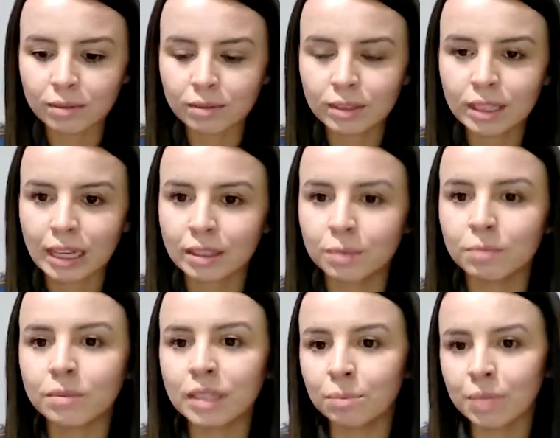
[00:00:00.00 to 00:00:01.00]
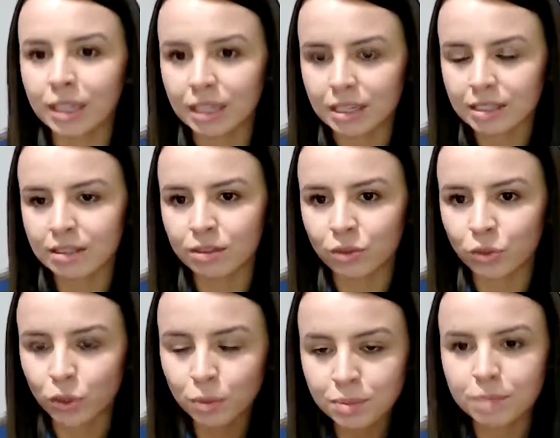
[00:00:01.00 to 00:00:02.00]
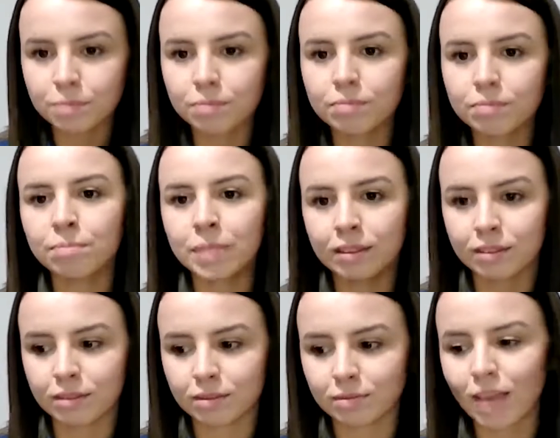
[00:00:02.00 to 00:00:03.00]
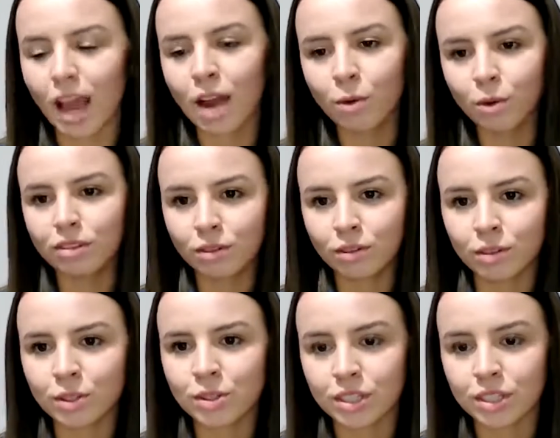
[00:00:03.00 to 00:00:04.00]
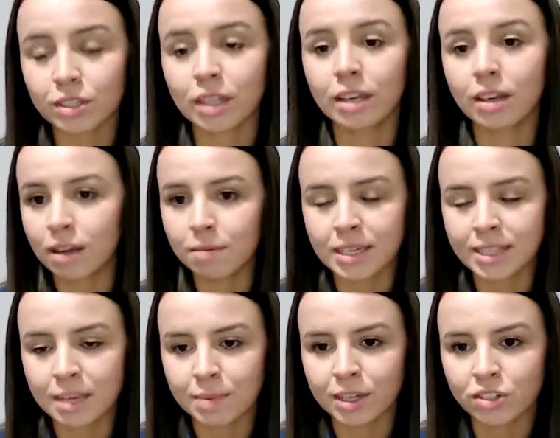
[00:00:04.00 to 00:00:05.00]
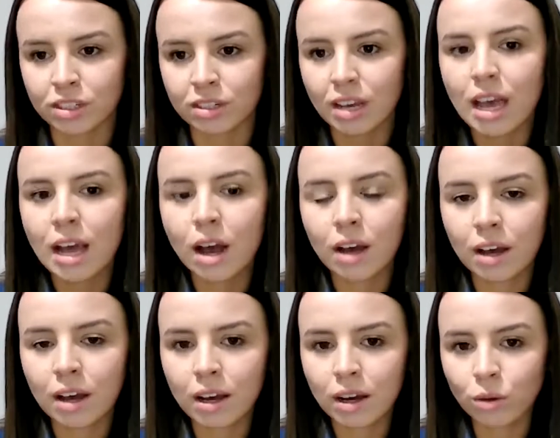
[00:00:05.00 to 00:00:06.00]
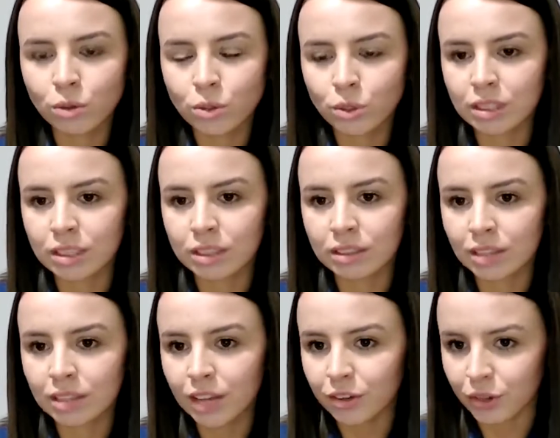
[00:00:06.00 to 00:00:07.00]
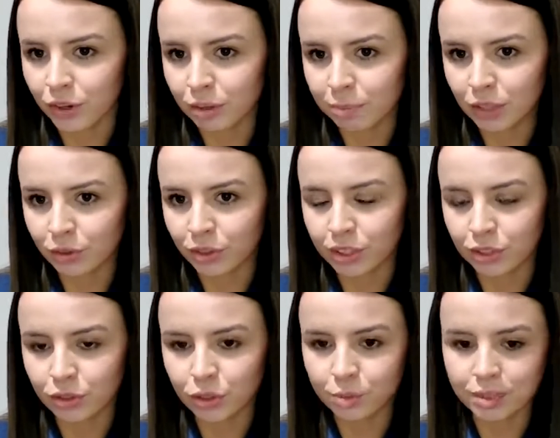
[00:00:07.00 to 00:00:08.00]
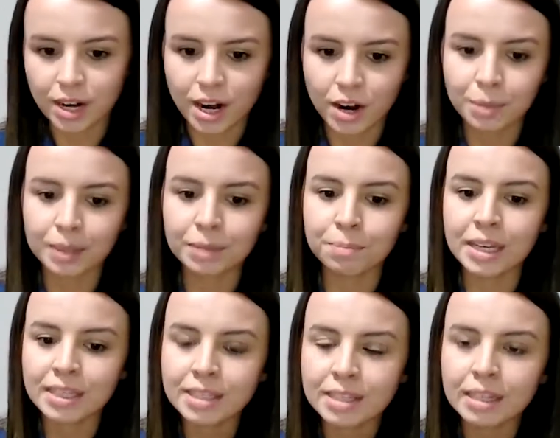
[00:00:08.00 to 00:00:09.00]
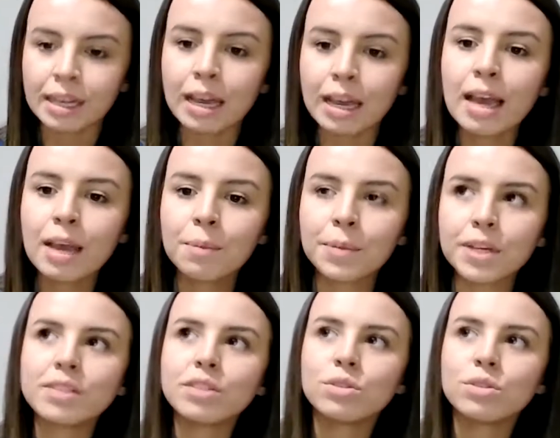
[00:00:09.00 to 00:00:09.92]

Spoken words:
like the biggest groups. But I will consider, like I, as I mentioned, also the other minority groups that are. But basically, because in